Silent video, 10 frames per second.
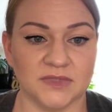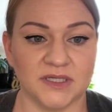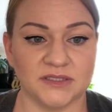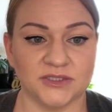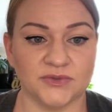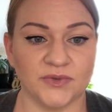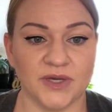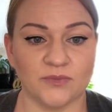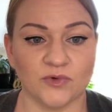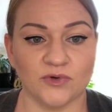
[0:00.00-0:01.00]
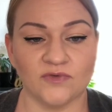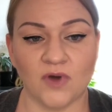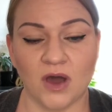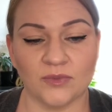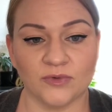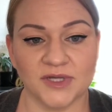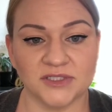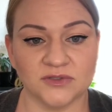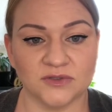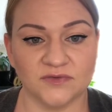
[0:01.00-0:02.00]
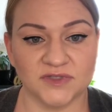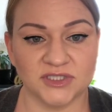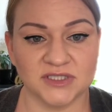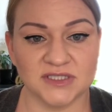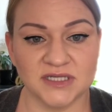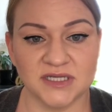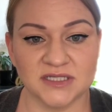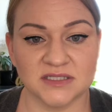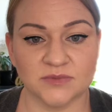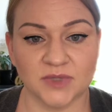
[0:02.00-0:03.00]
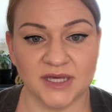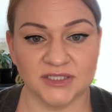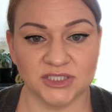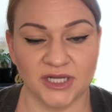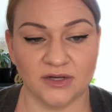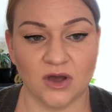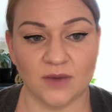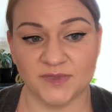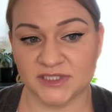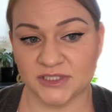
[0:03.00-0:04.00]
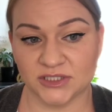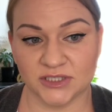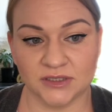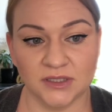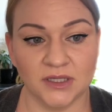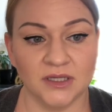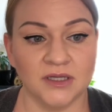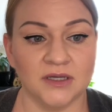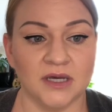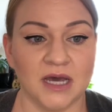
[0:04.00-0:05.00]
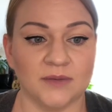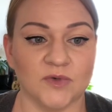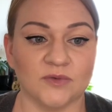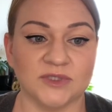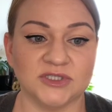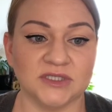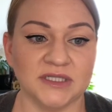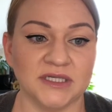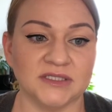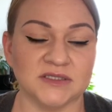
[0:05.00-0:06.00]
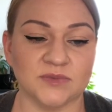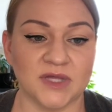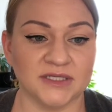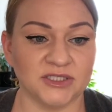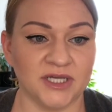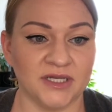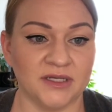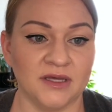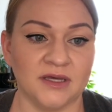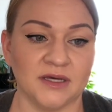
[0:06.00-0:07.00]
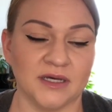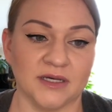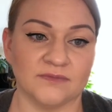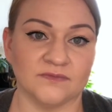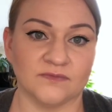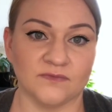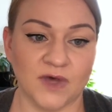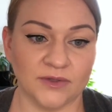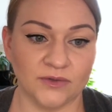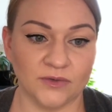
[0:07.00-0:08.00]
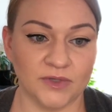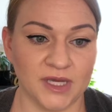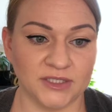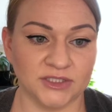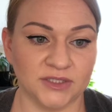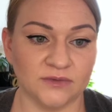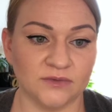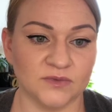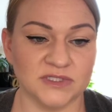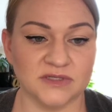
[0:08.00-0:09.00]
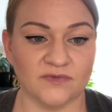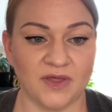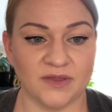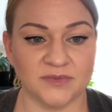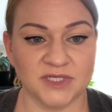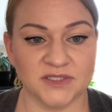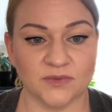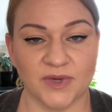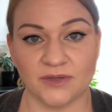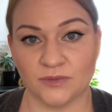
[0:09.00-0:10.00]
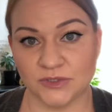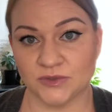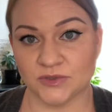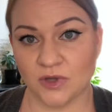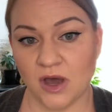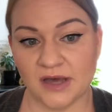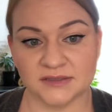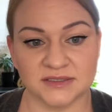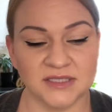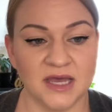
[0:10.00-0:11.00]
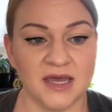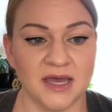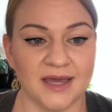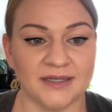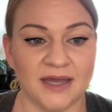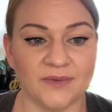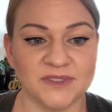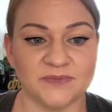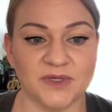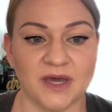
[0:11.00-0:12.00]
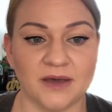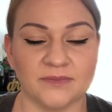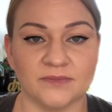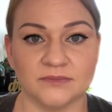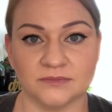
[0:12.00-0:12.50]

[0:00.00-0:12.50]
to improve operational efficiency is supply chain competition. Originally, supply chain value creation was developed as a way to reduce costs, and now it's become